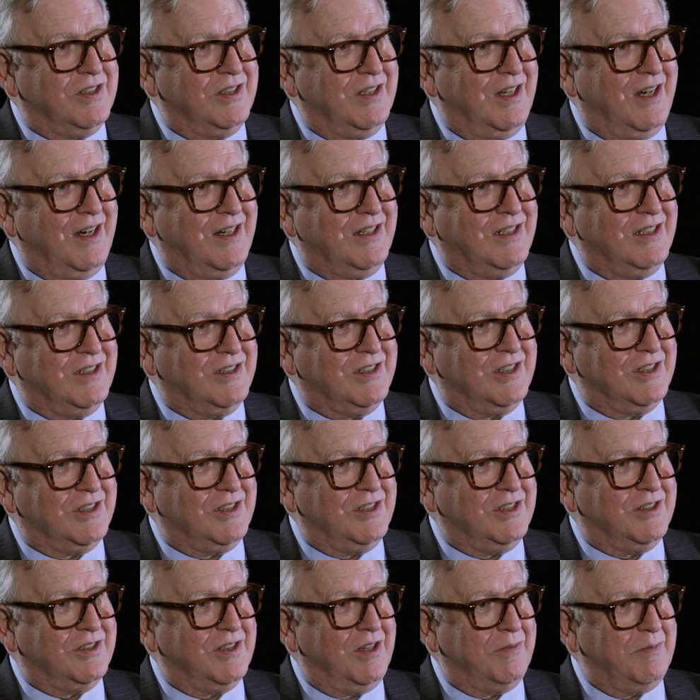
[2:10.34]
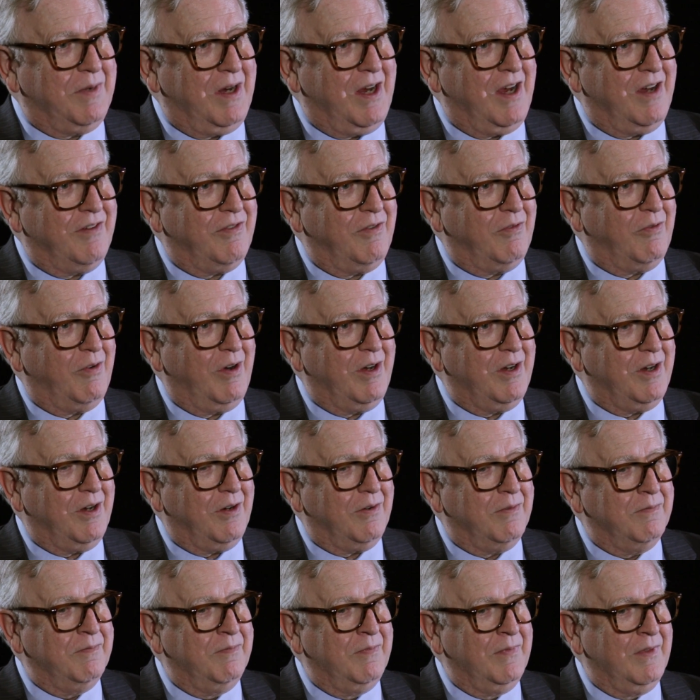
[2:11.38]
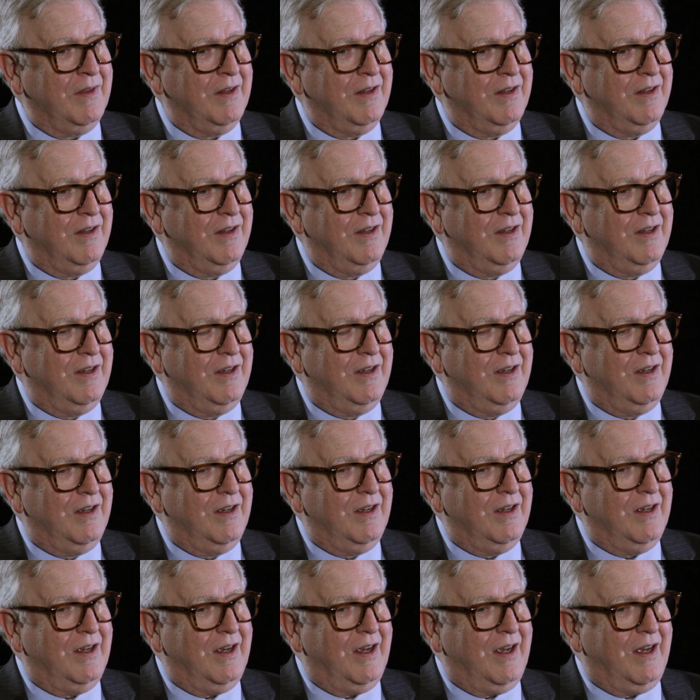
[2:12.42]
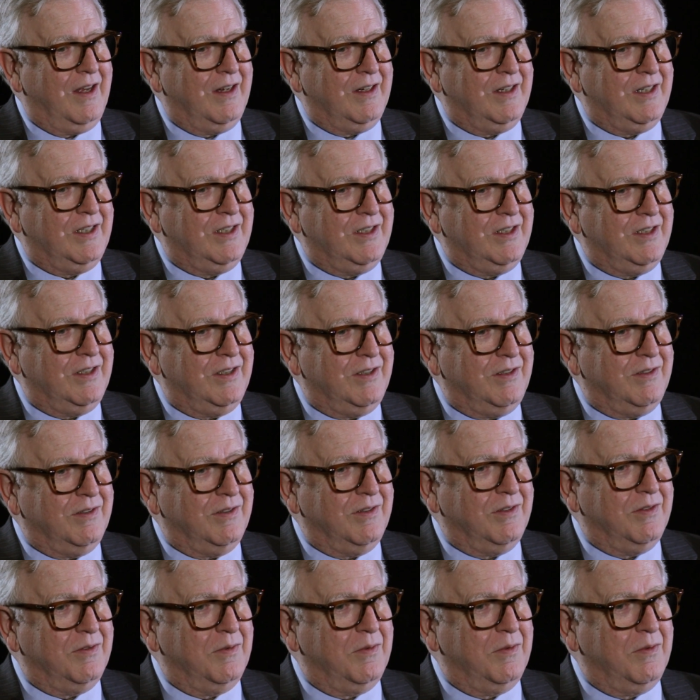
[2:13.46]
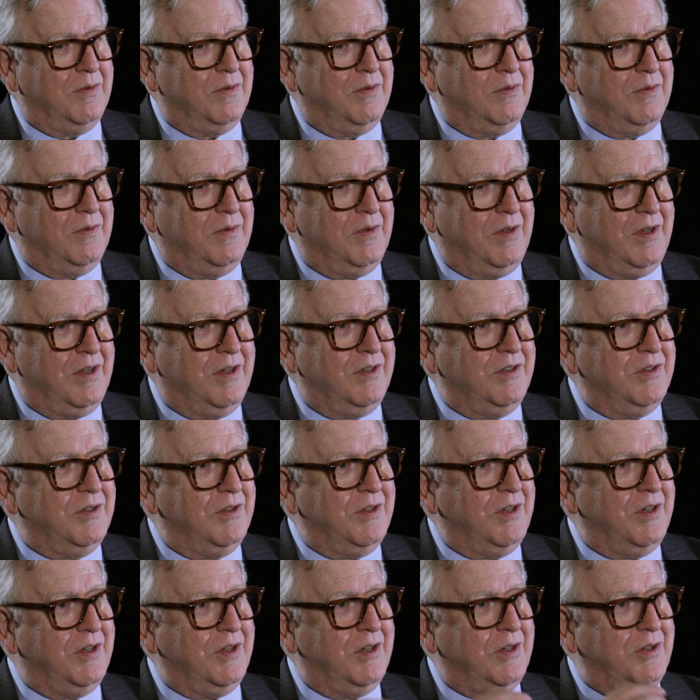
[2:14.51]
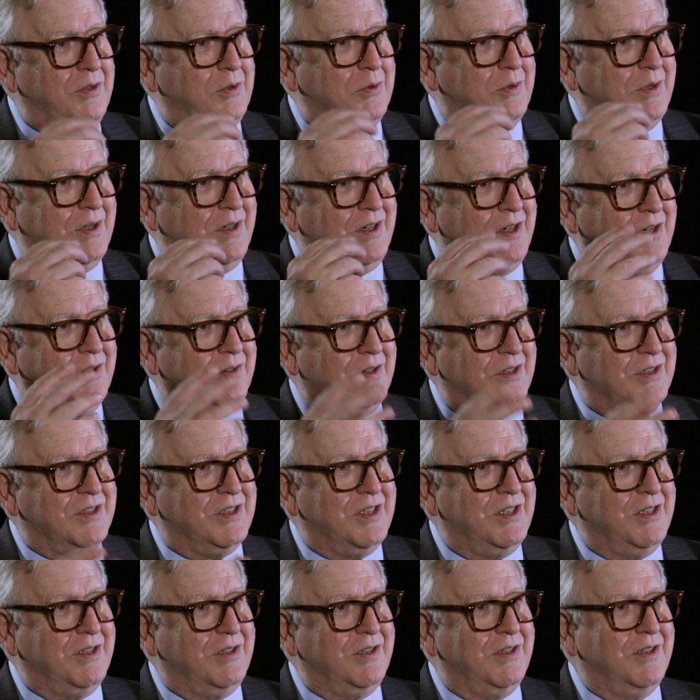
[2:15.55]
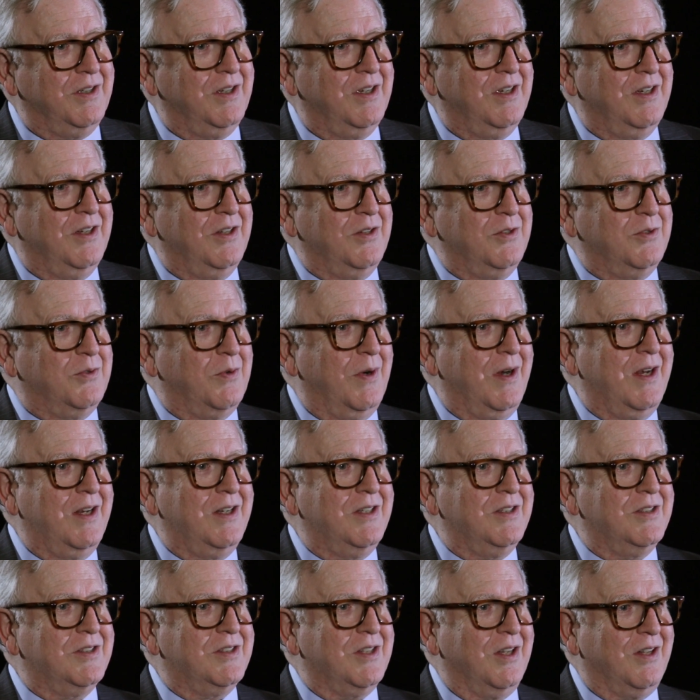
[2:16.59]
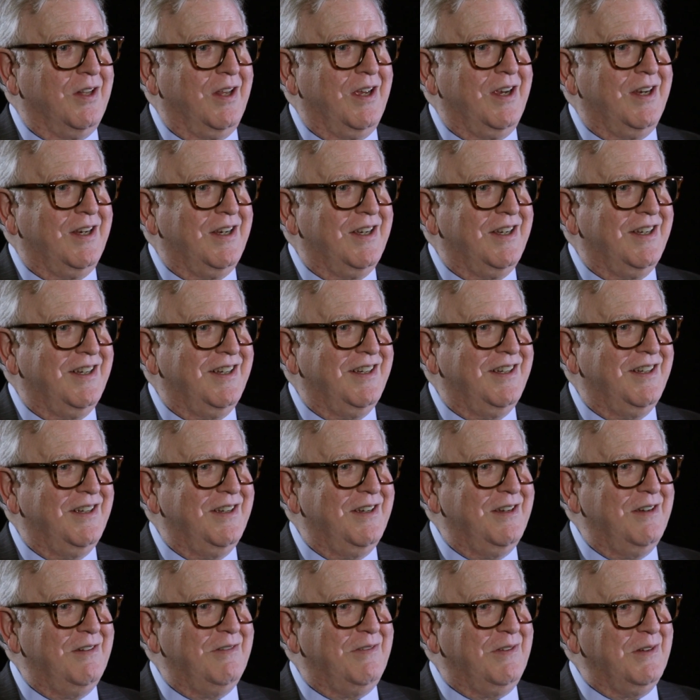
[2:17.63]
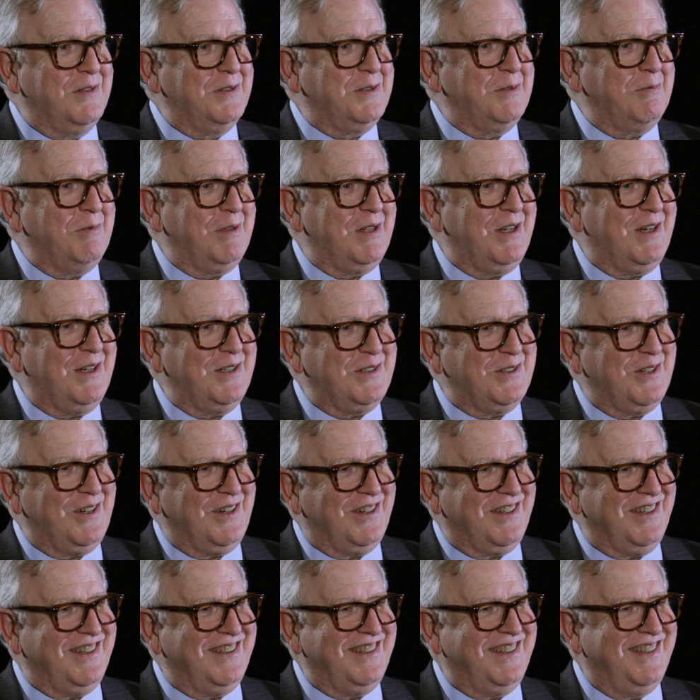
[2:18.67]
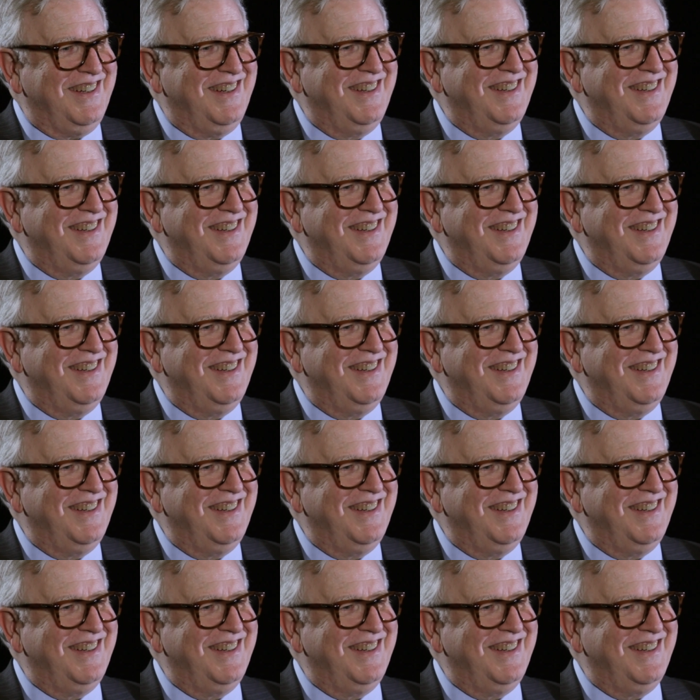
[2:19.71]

in the 1960s on behalf of radio, and you can hear this, he drains a lake, fills it with hot chocolate,